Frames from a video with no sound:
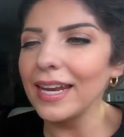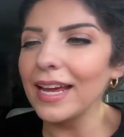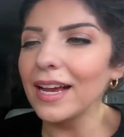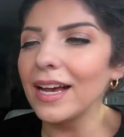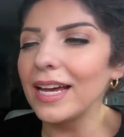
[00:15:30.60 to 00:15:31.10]

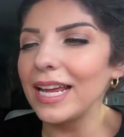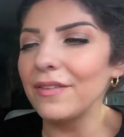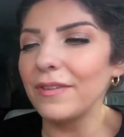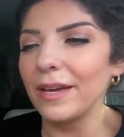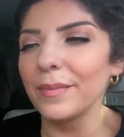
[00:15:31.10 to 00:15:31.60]
I got
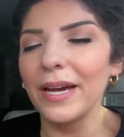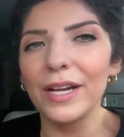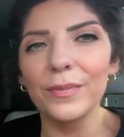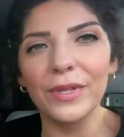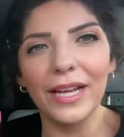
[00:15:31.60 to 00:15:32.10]
a
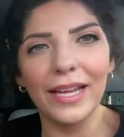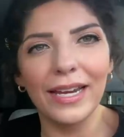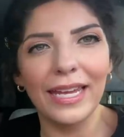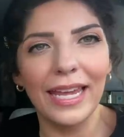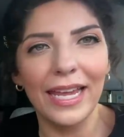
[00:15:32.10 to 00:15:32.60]
Vampire
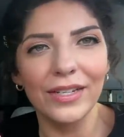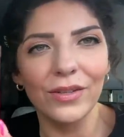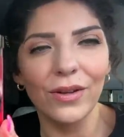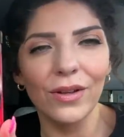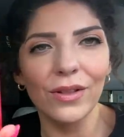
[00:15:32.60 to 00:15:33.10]
Blood
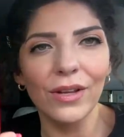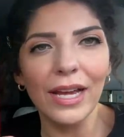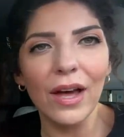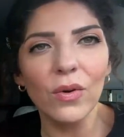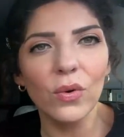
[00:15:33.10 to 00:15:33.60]
candle.
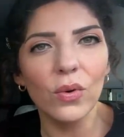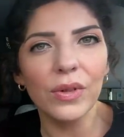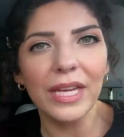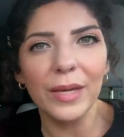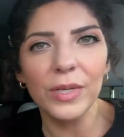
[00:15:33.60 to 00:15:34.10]
Look how
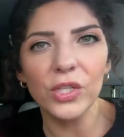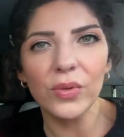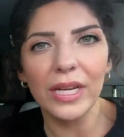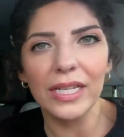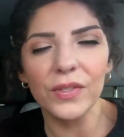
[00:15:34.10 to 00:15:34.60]
cool the
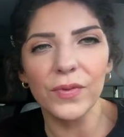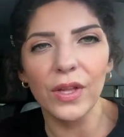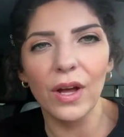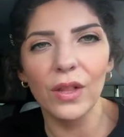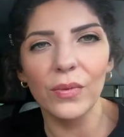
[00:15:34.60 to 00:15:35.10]
imagery is for
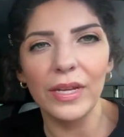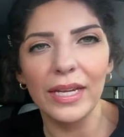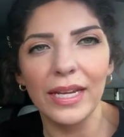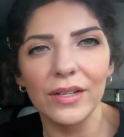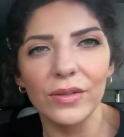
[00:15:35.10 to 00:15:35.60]
the
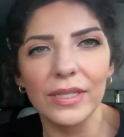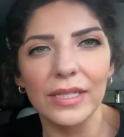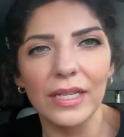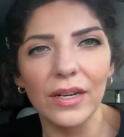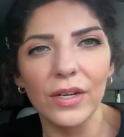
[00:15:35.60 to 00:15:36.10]
Halloween candles
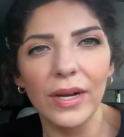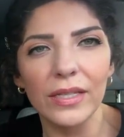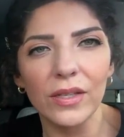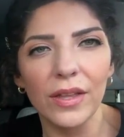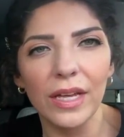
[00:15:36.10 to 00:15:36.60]
this year. You
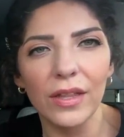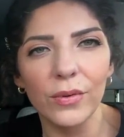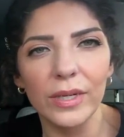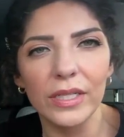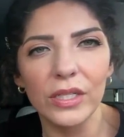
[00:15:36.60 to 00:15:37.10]
guys saw the
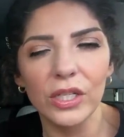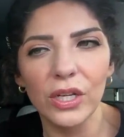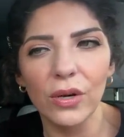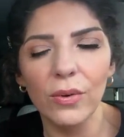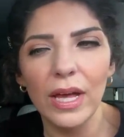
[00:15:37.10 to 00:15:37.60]
other ones
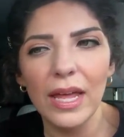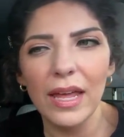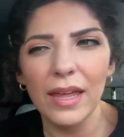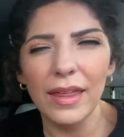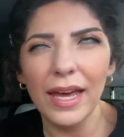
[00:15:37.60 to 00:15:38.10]
too.
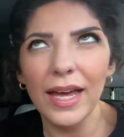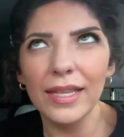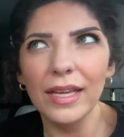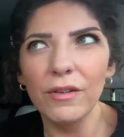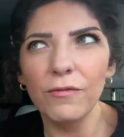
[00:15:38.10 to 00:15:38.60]
They
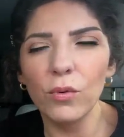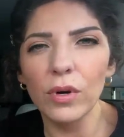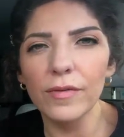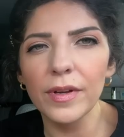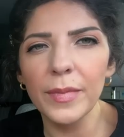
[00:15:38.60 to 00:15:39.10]
had like
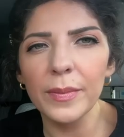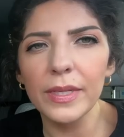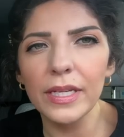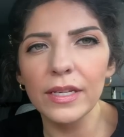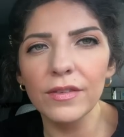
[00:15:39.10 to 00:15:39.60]
four of them, I
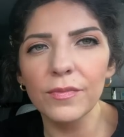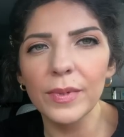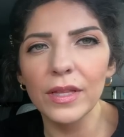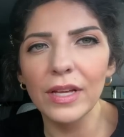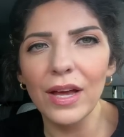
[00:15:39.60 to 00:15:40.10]
believe,
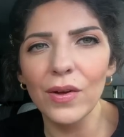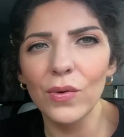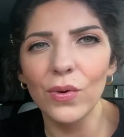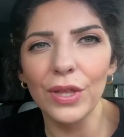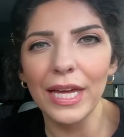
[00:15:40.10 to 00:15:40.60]
but look how
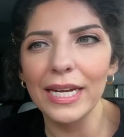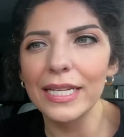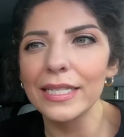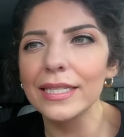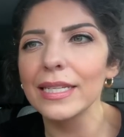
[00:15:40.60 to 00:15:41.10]
cool
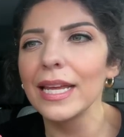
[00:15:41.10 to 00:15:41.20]
that is.